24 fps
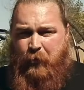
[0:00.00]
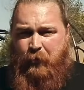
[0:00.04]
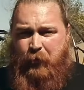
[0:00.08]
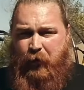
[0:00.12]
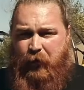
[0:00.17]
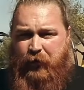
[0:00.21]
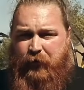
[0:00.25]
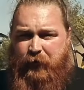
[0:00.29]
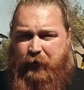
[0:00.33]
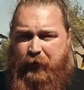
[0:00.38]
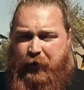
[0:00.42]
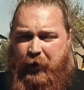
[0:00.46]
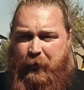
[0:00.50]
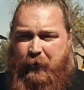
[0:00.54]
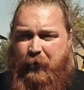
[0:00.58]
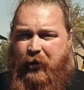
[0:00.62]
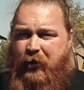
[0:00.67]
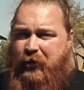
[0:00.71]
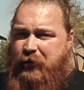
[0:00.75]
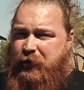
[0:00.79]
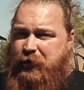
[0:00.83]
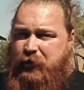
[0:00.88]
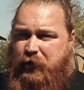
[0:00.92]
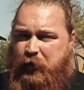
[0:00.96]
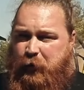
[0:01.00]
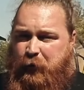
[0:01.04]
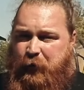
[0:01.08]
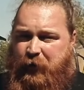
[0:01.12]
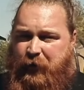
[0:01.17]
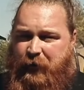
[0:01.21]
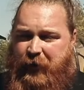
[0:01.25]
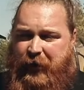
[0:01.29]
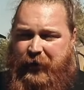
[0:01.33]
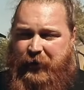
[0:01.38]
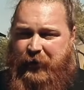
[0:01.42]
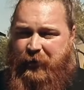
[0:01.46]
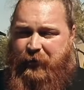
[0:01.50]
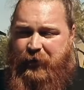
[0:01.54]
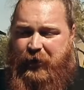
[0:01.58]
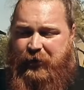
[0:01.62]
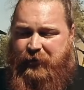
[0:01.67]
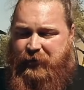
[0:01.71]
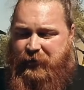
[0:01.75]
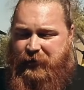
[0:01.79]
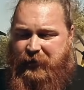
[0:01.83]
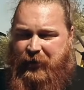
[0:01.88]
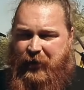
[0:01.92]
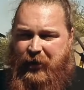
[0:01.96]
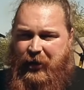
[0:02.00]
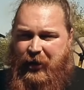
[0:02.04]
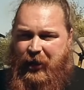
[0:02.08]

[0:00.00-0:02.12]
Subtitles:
Both of them are super great units.